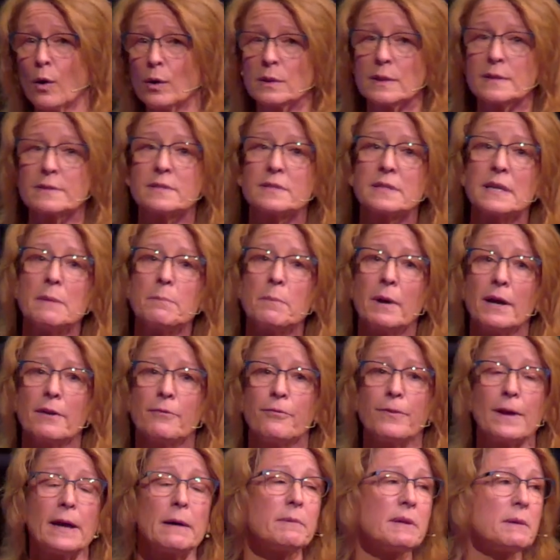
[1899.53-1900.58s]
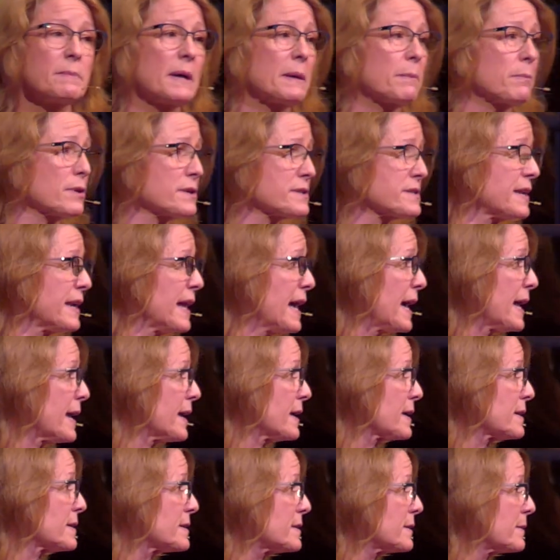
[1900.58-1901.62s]
Or let's say my family member is an
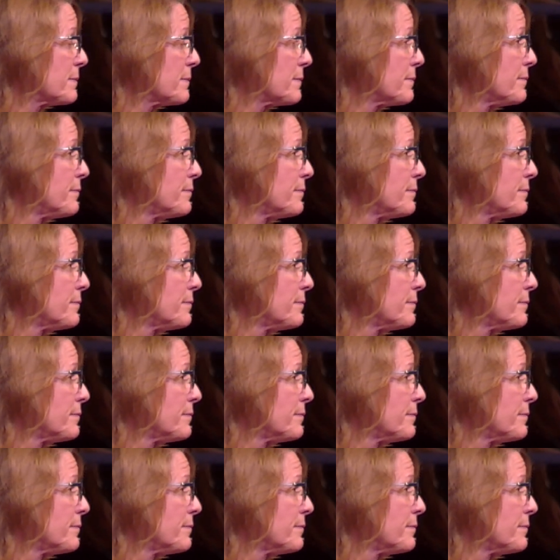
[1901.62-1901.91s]
addict.